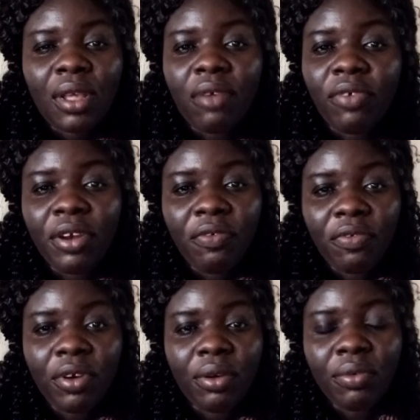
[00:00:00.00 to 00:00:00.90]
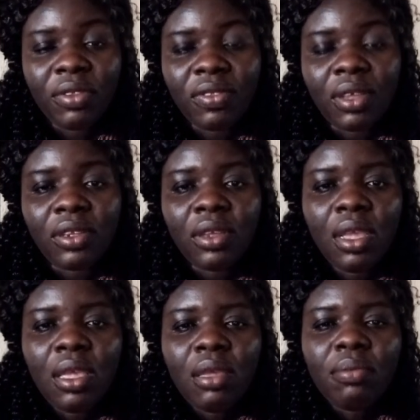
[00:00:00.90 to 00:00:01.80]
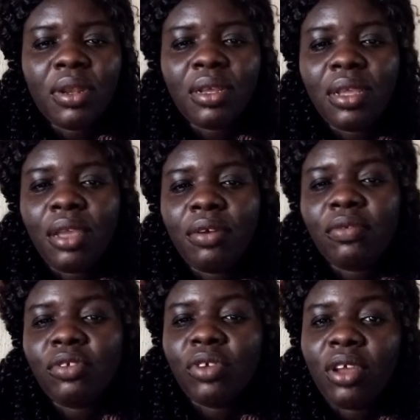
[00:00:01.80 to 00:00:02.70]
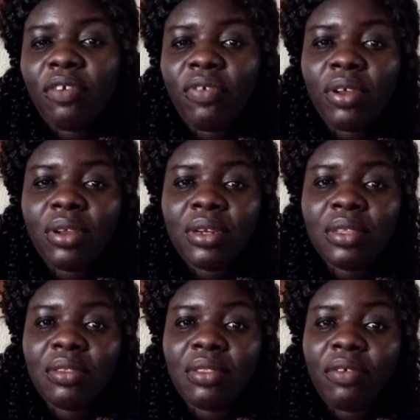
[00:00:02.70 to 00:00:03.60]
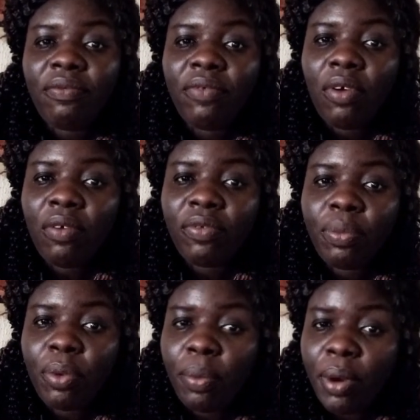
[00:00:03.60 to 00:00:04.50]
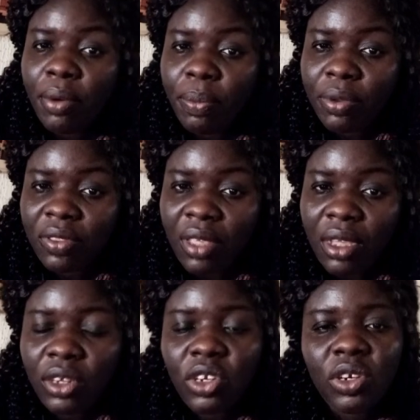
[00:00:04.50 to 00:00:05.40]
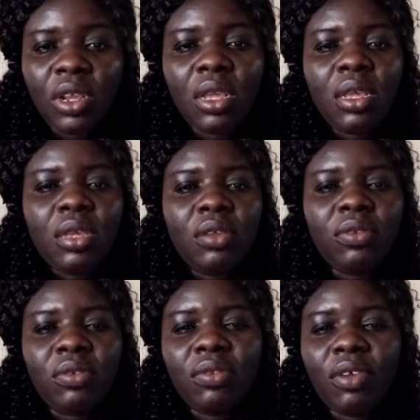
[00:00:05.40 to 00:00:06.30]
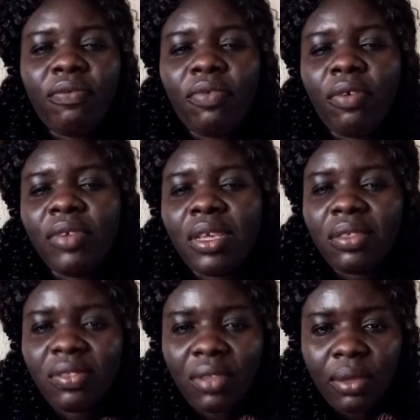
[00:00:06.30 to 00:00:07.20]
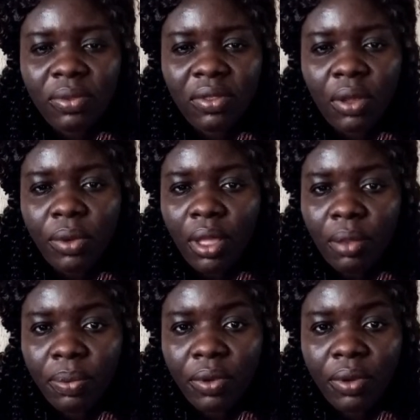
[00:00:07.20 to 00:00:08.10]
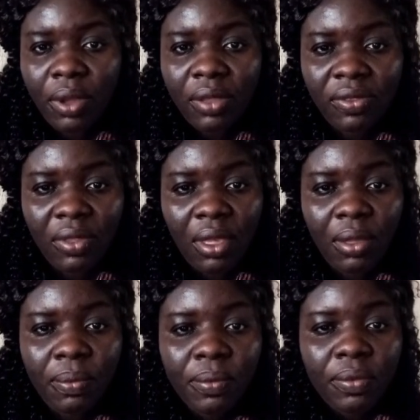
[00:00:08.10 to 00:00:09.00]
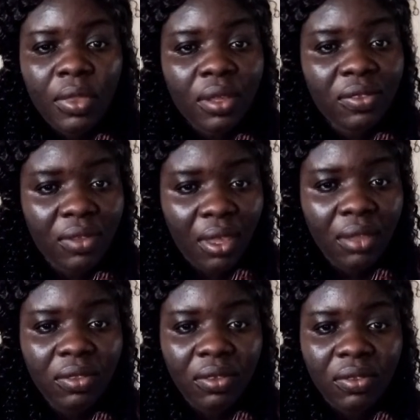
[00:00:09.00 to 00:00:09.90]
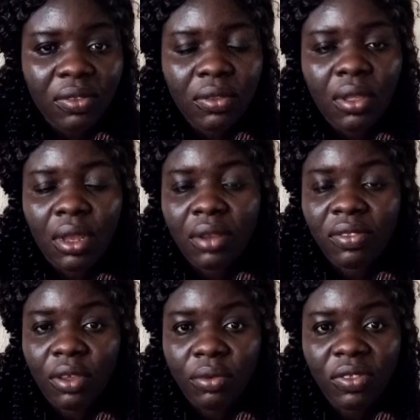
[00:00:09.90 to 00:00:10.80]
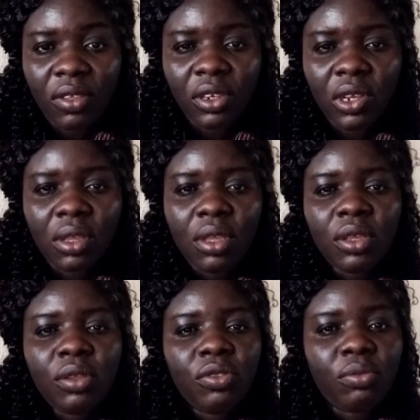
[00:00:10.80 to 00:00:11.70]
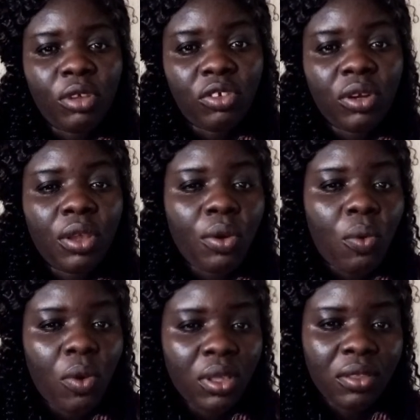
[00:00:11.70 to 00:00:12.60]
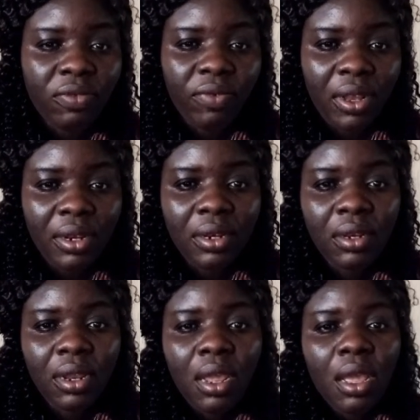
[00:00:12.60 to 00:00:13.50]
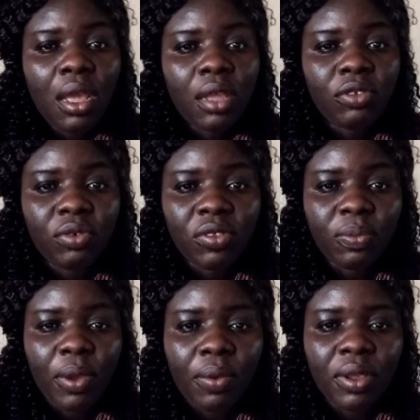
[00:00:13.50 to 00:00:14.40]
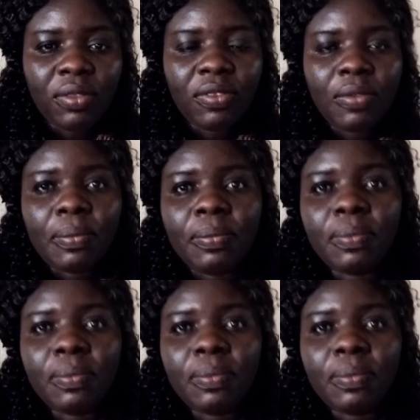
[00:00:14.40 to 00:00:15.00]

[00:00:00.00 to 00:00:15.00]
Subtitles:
avoiding fraud in research. But at the end of the training, I found out that it involved proper reportage. It also involved key steps that will help you as a scientist and as a researcher to make sure that your work is valid and transparent.